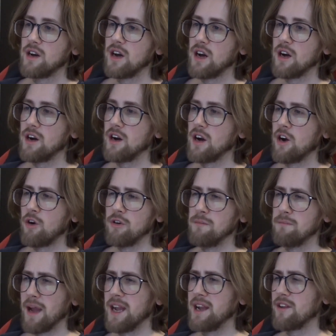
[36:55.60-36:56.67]

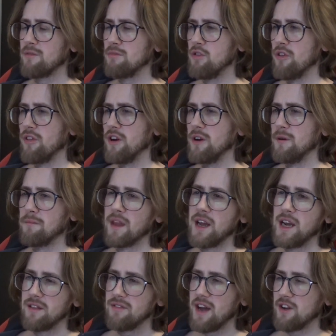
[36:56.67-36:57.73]
Owen Payne as brother.
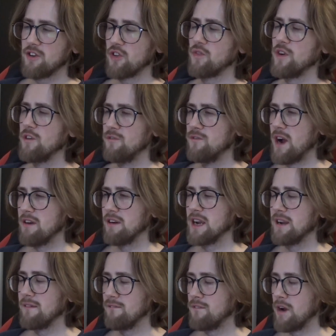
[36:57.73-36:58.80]
That does feel
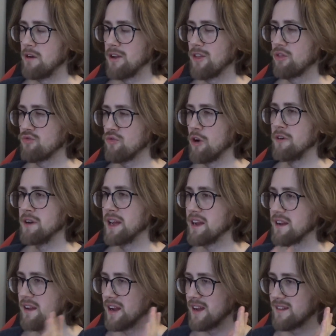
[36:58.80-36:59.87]
very, very thrown
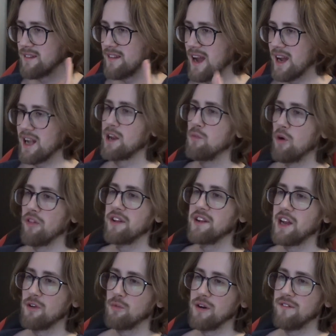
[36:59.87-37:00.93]
in. Exactly what they
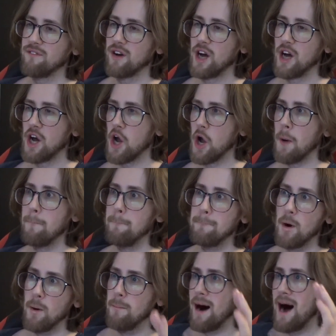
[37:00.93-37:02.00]
did with her
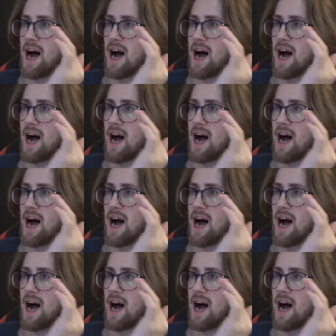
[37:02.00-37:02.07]
mum